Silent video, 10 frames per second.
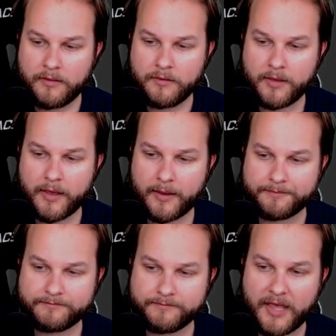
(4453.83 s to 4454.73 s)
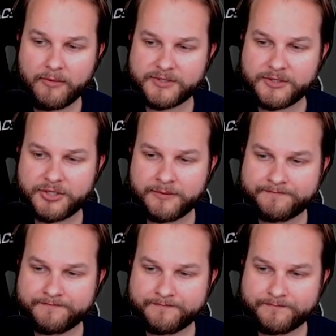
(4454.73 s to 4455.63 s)
Yeah. Yeah, we'll see you.
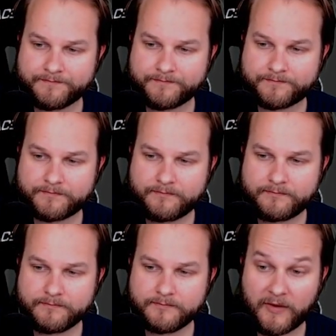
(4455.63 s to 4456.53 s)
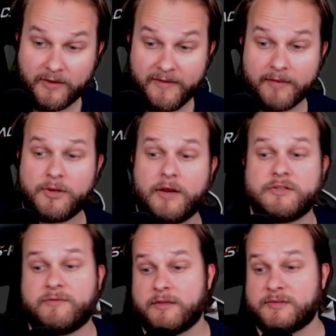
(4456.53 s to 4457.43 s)
Oh, man. Were you
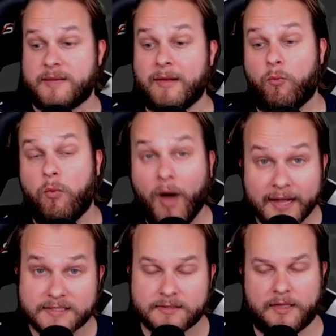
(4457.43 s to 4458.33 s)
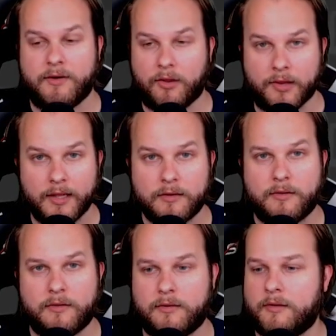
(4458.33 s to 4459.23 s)
also following Sandman? What? I didn't know that.
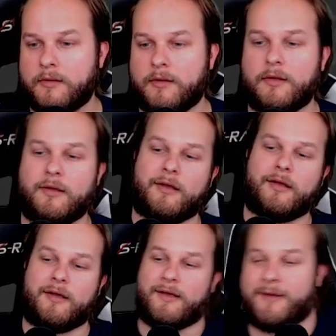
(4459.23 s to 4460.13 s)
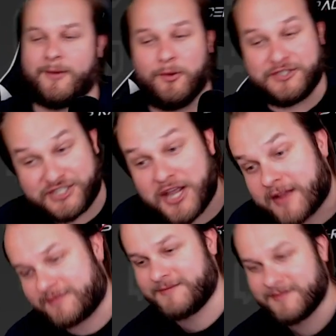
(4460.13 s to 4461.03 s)
Holy shit.
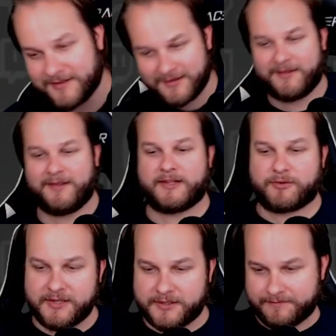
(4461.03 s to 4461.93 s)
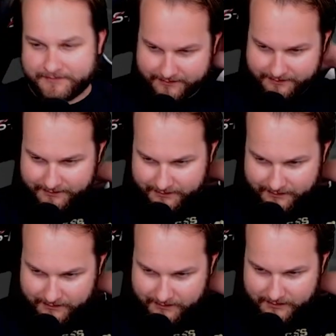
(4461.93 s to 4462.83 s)
That's crazy.
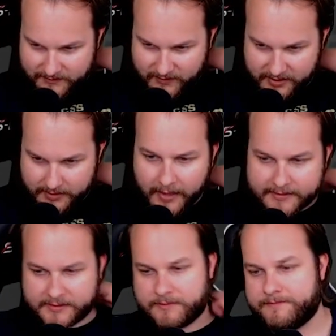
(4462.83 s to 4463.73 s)
Fucking nuts.